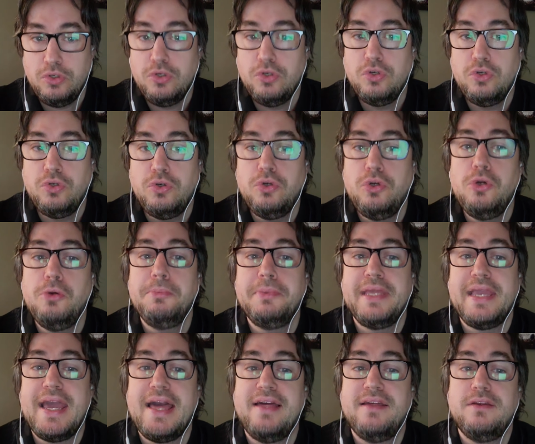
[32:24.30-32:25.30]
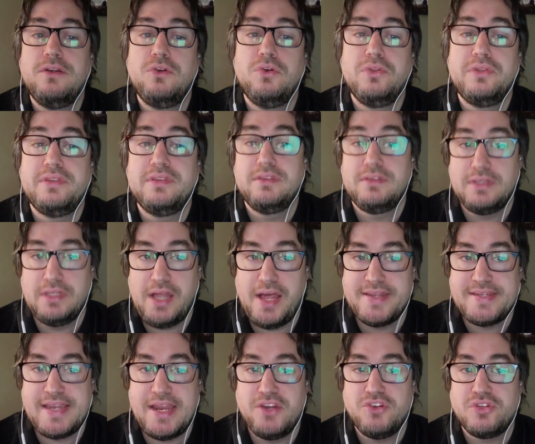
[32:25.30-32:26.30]
who the
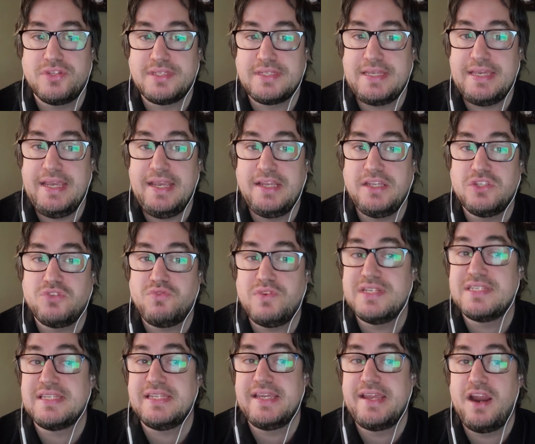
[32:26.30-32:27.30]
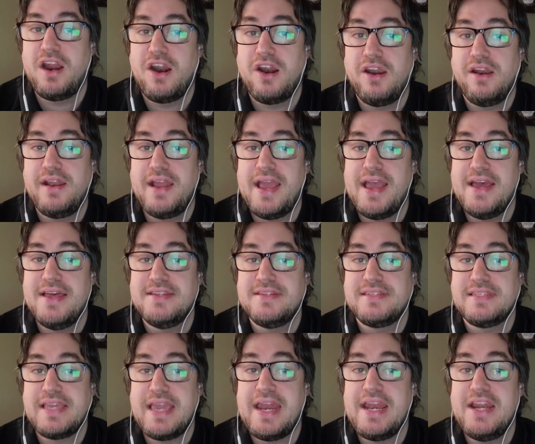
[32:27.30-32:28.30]
Los Angeles Kings recently hired as
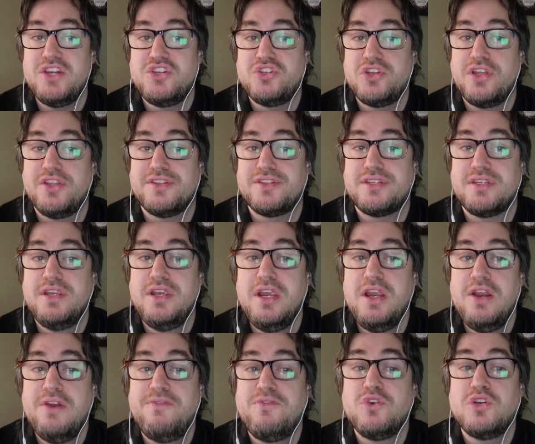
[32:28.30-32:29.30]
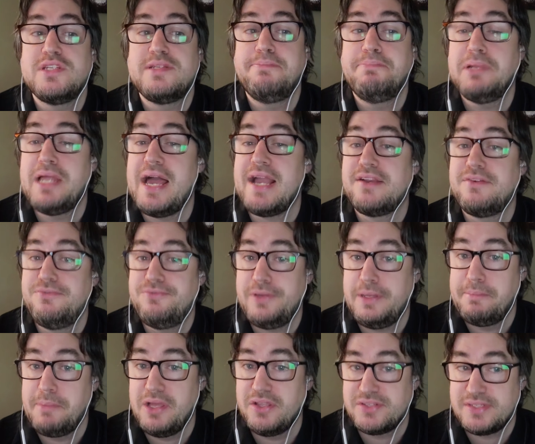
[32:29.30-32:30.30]
the NHL's first black
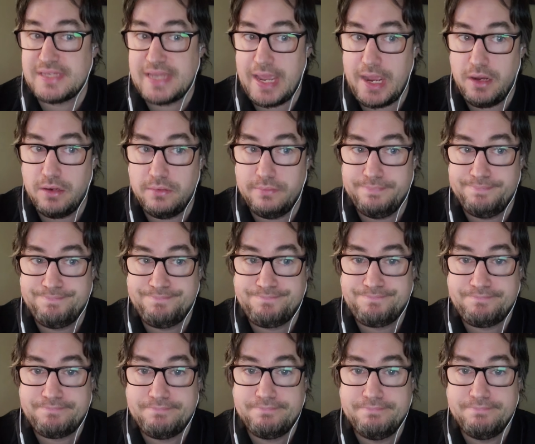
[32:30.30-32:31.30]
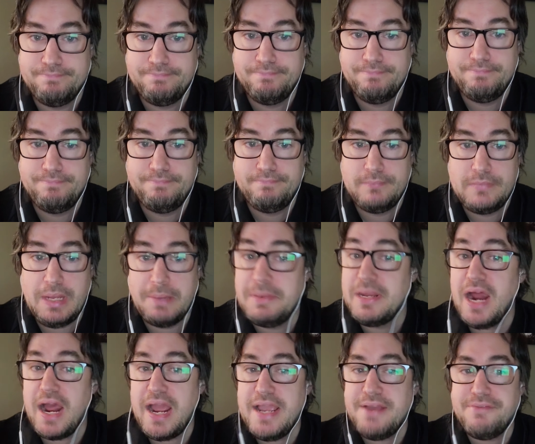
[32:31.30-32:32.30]
female scout. I
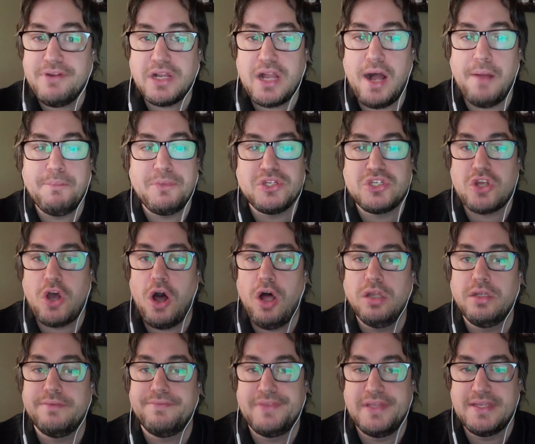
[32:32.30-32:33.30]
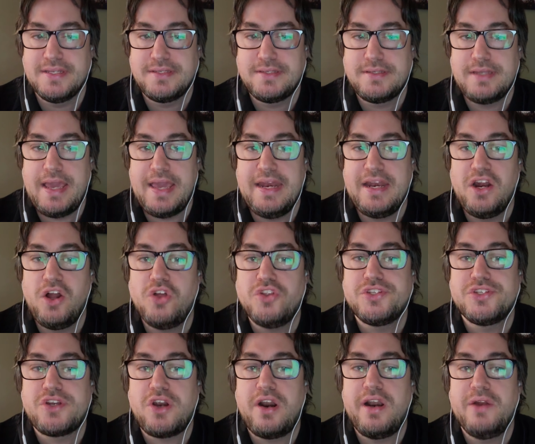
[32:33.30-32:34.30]
mean, I have accomplished all of this, and it all
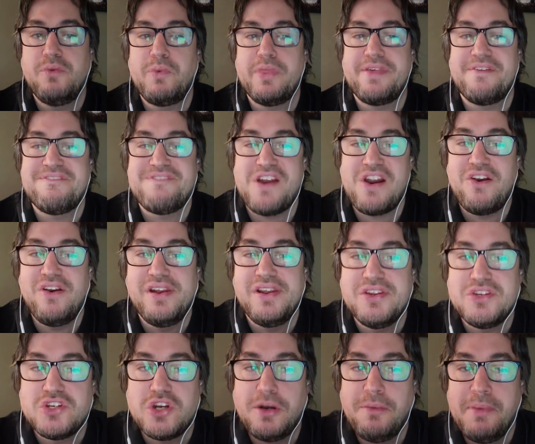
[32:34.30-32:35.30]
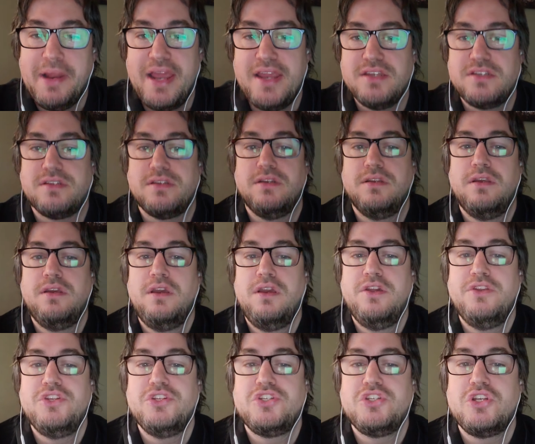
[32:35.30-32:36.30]
started with a fiery determination
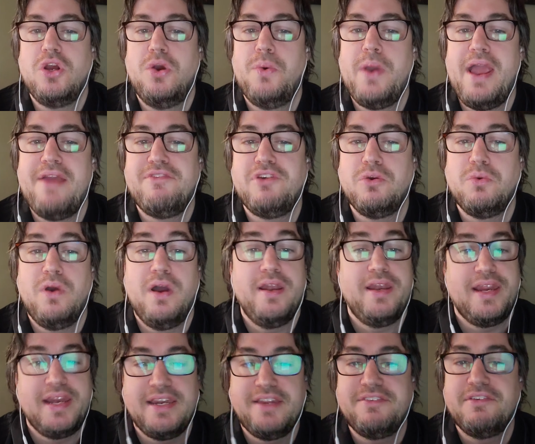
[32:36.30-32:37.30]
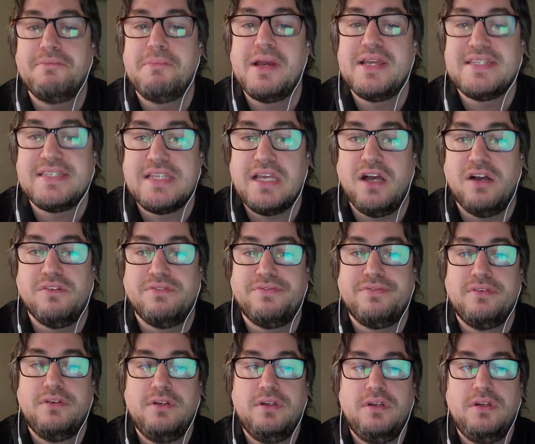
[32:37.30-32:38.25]
to show everyone, and even myself,